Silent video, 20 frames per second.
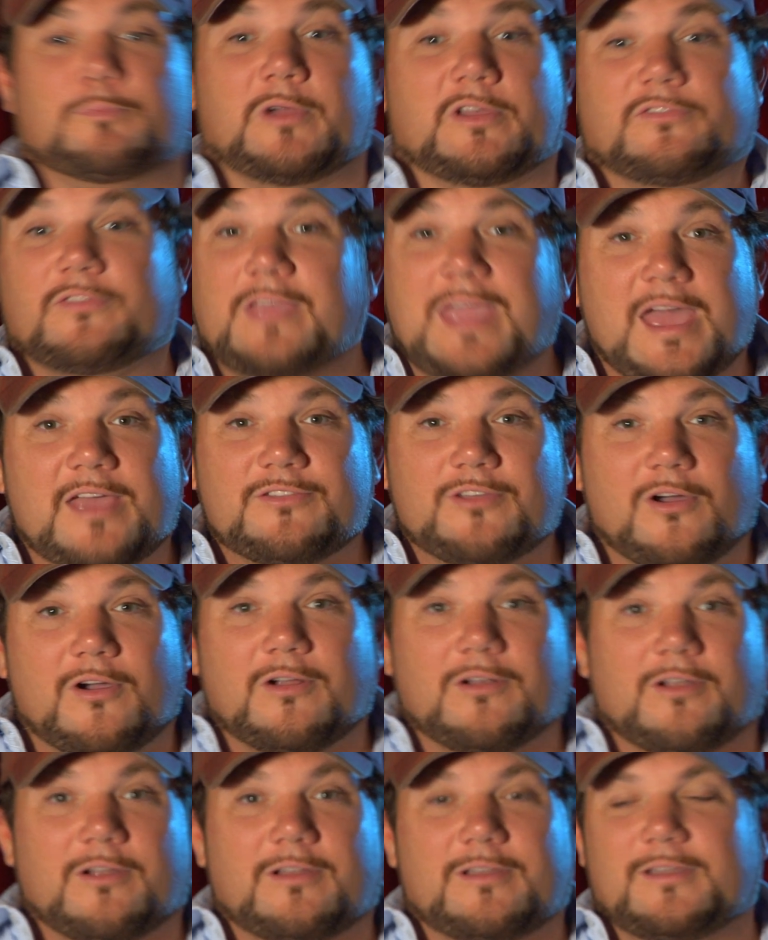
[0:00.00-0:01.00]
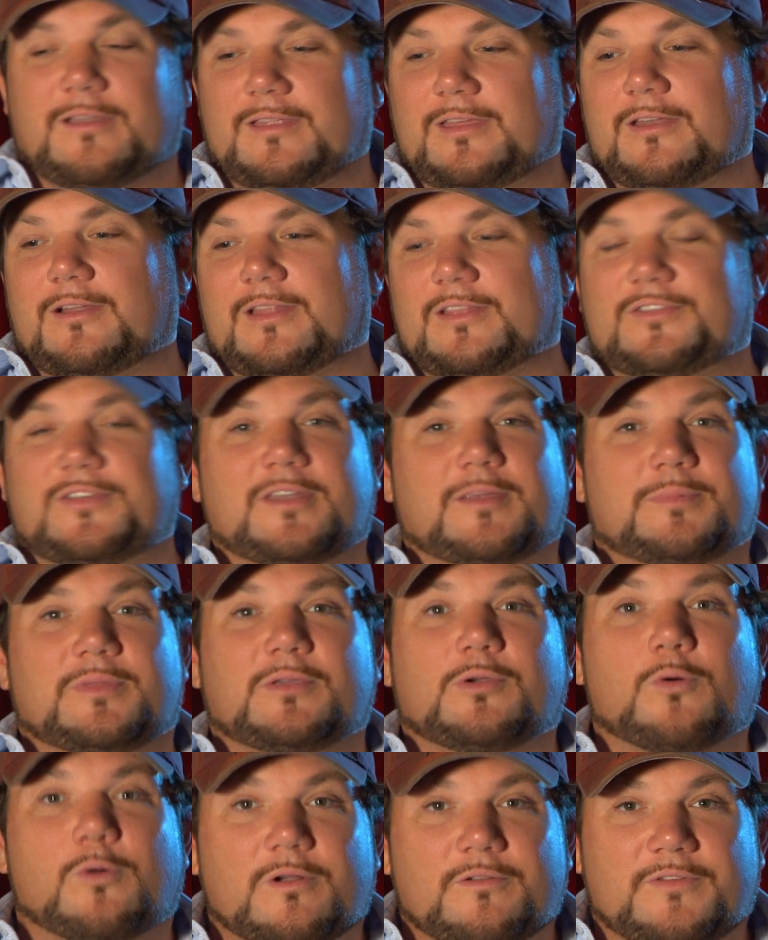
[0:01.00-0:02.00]
press the gas harder, and you know let's end up in
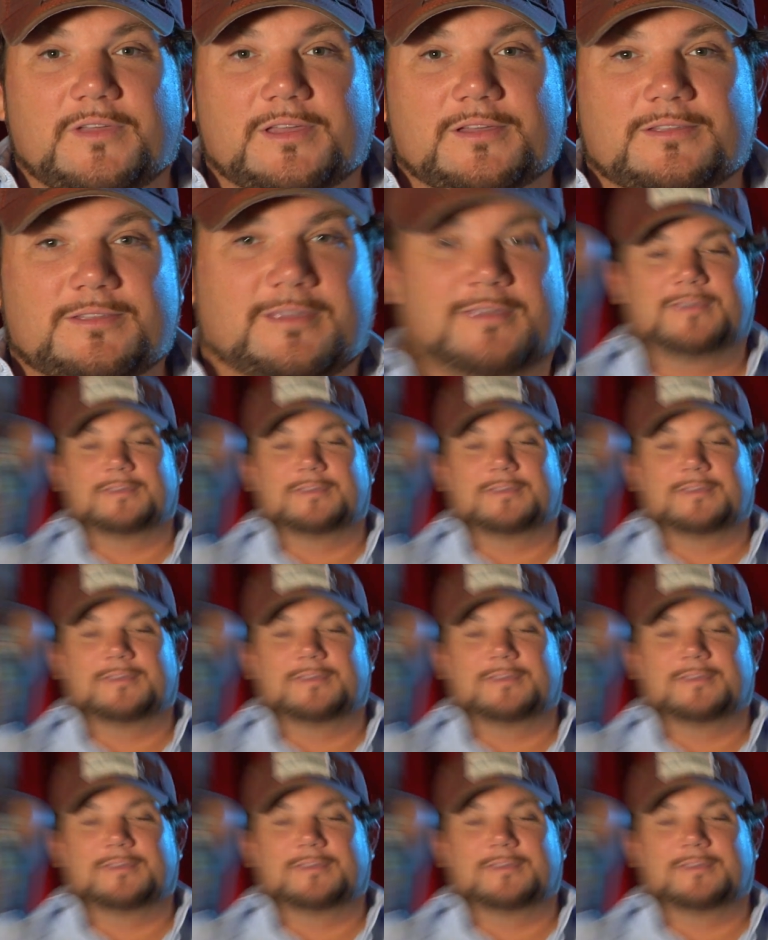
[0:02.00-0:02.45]
the cornfield.